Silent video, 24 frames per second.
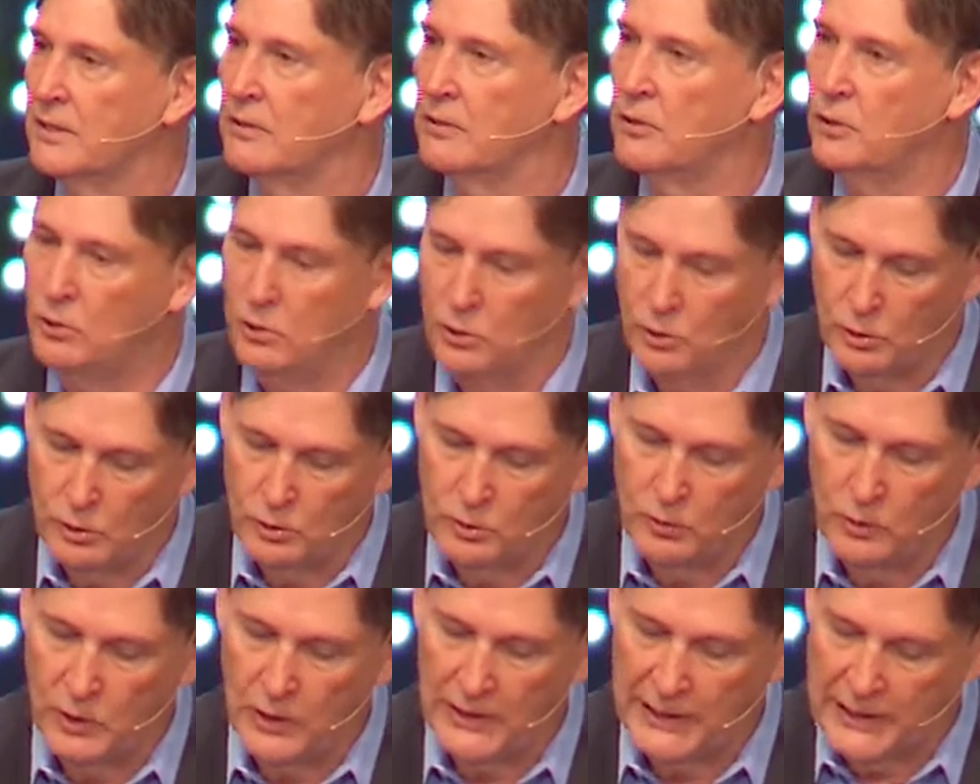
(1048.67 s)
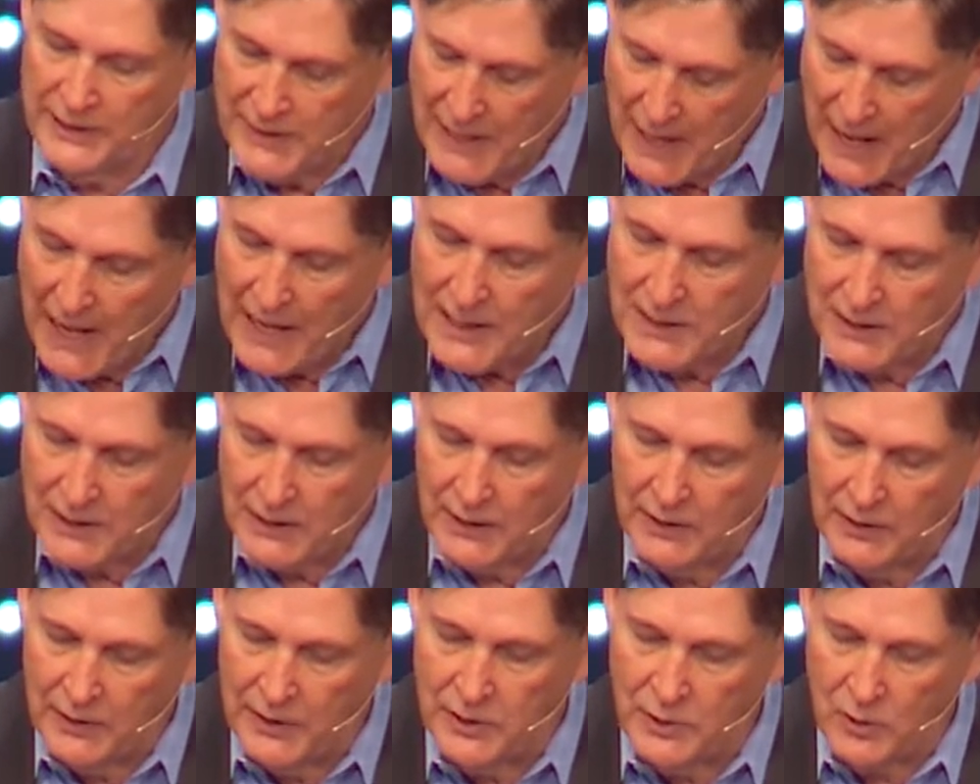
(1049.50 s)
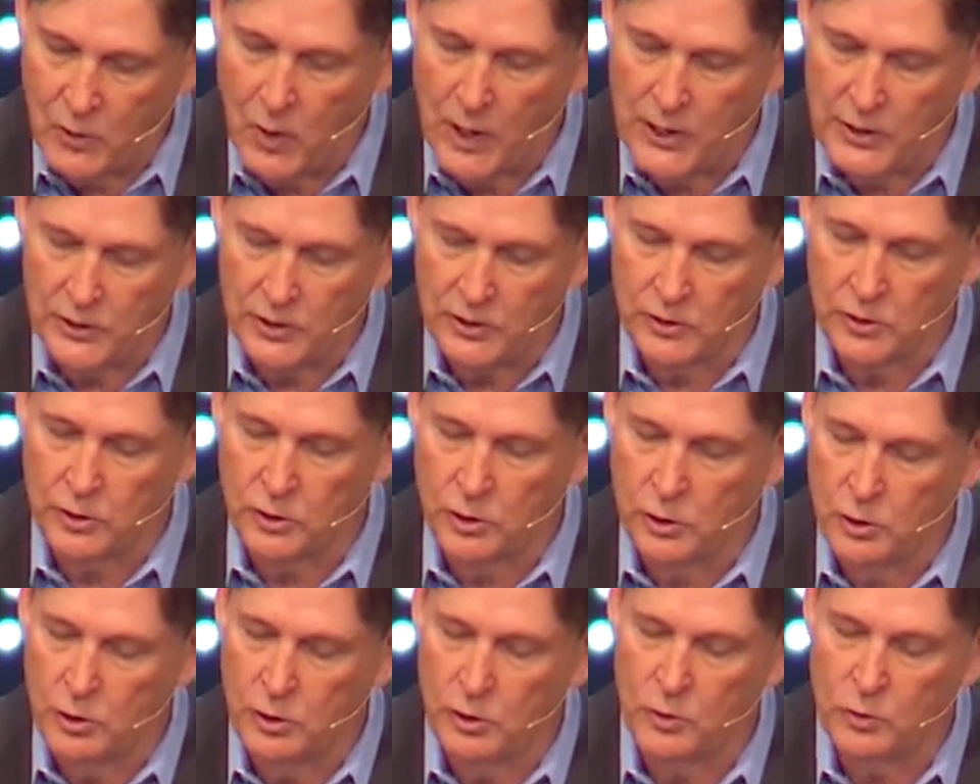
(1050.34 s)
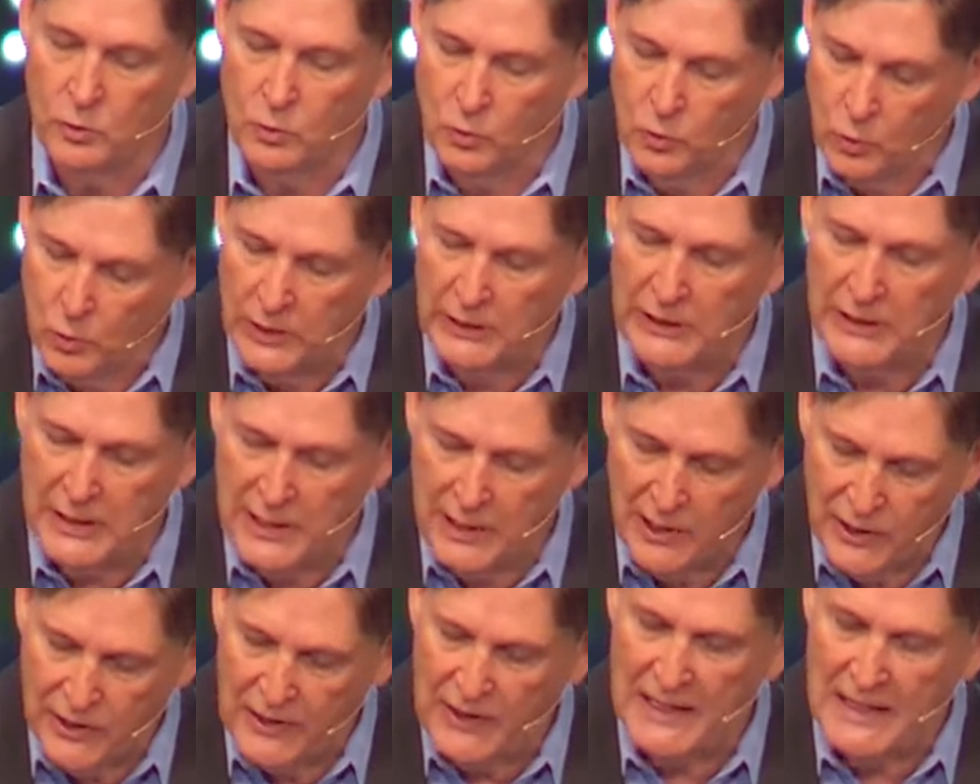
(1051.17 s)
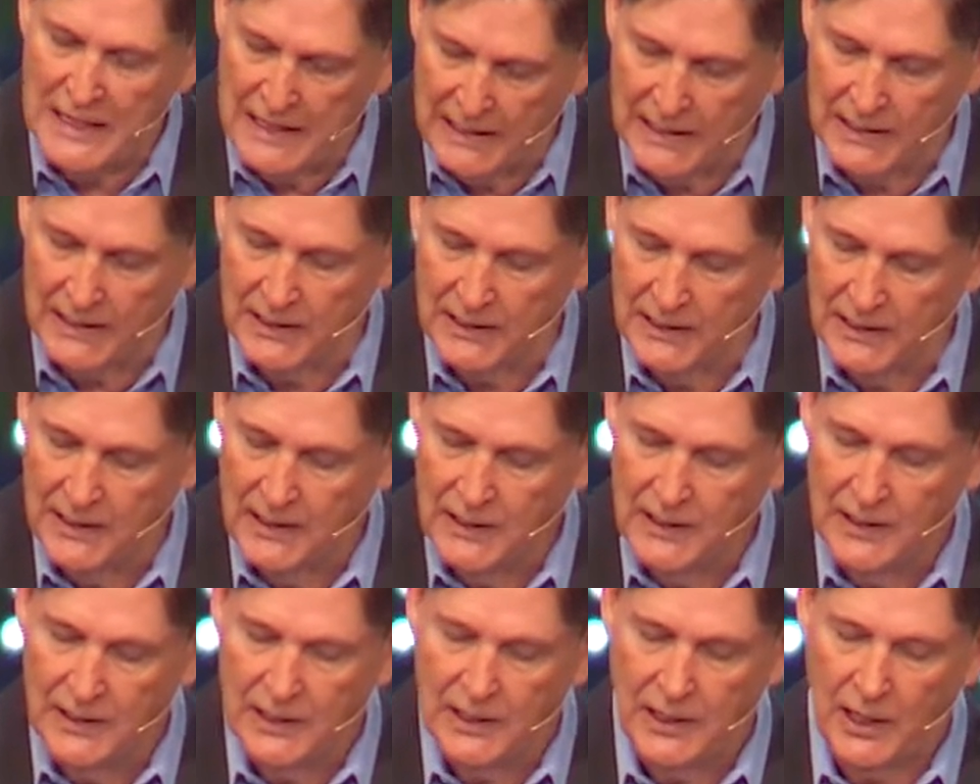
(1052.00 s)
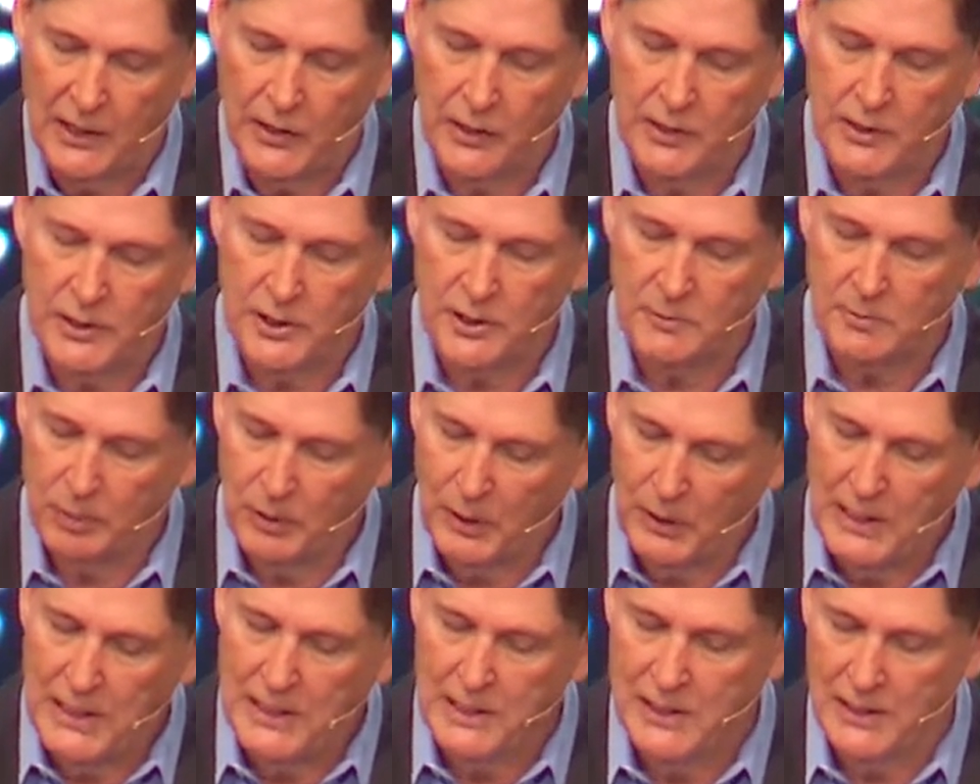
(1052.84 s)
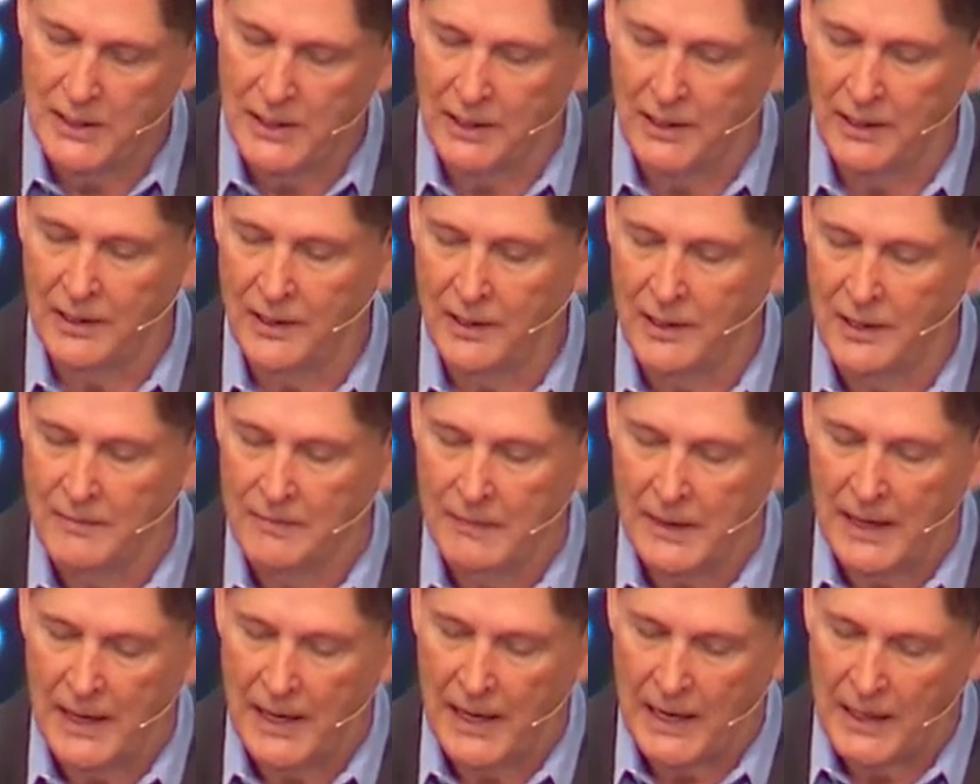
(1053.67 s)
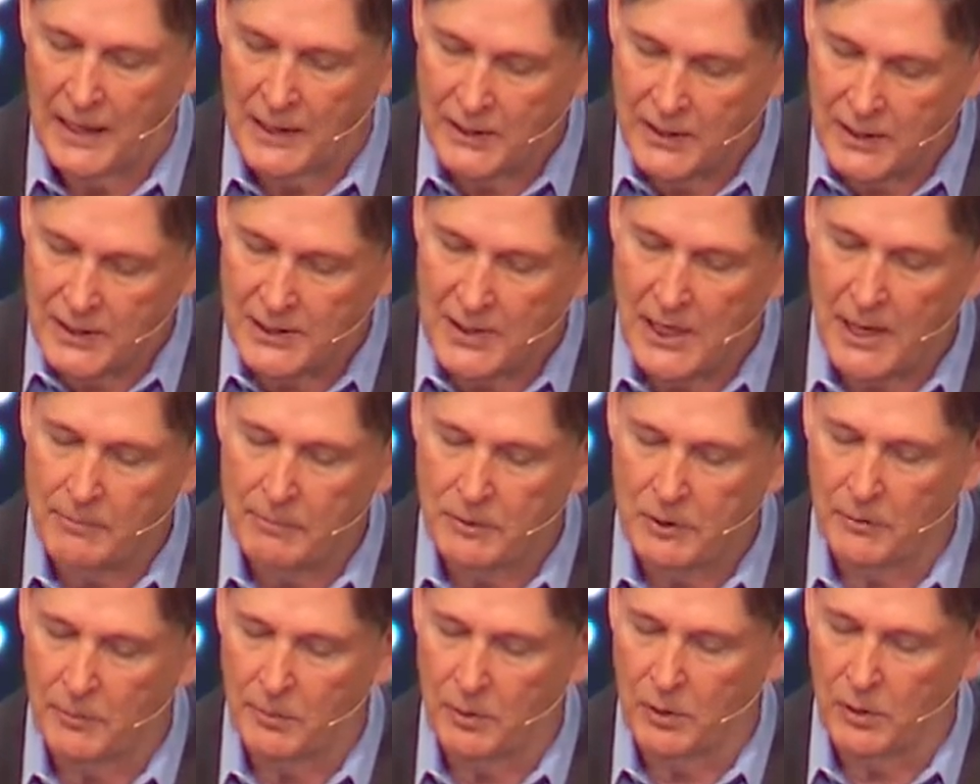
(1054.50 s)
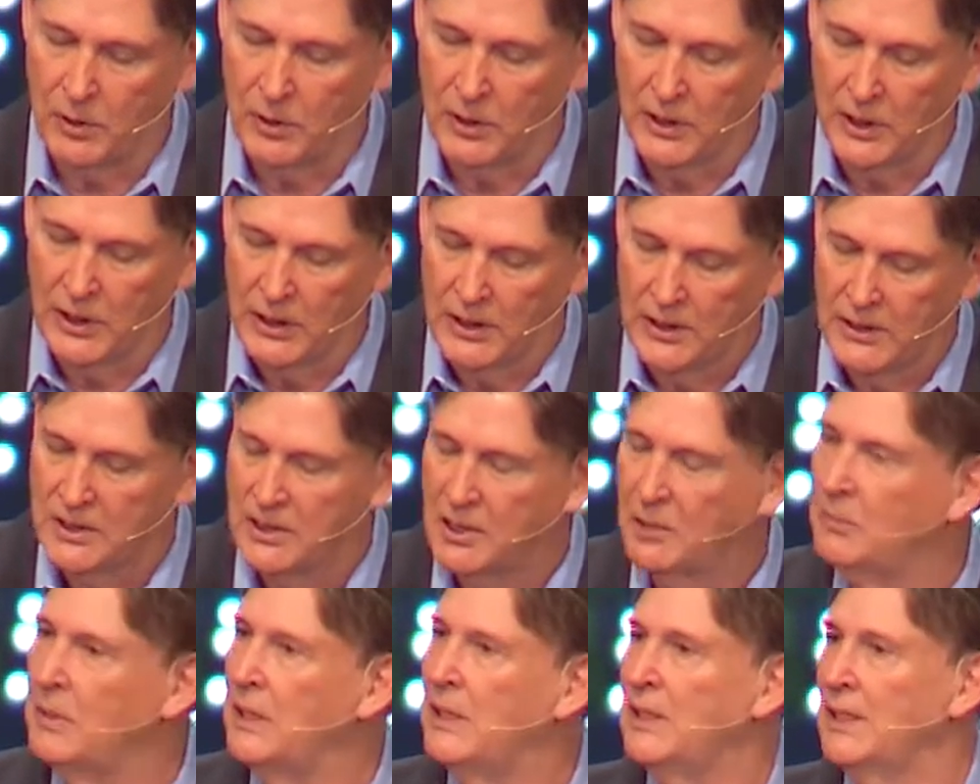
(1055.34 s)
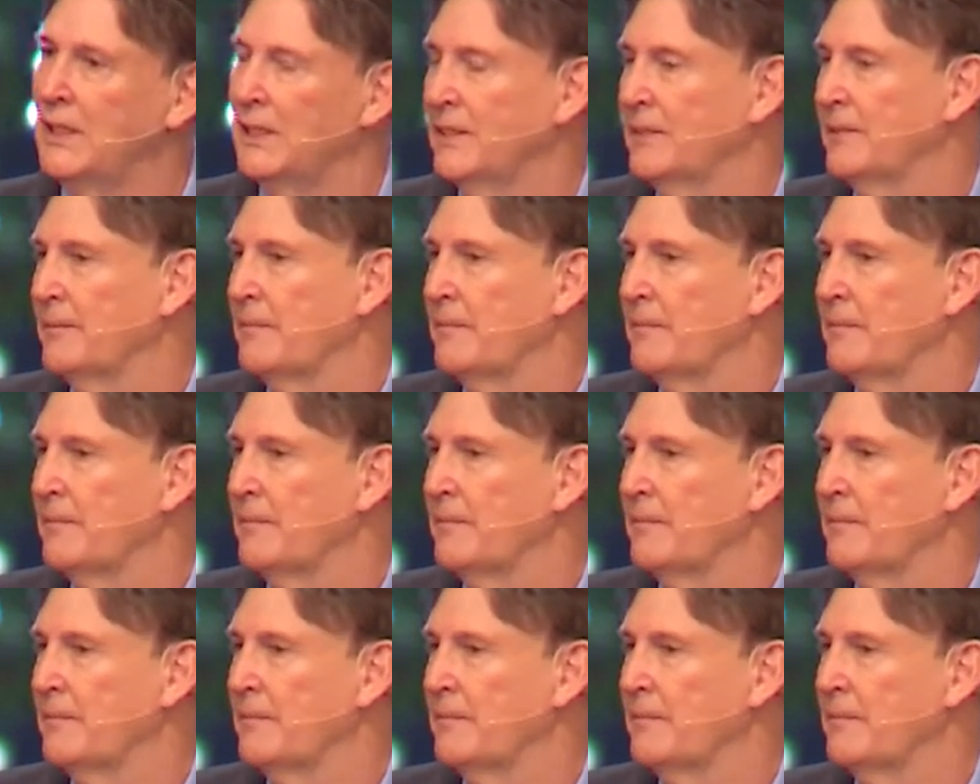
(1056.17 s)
Do you really, He's asking these questions, do you really think that this is pleasing and acceptable to me?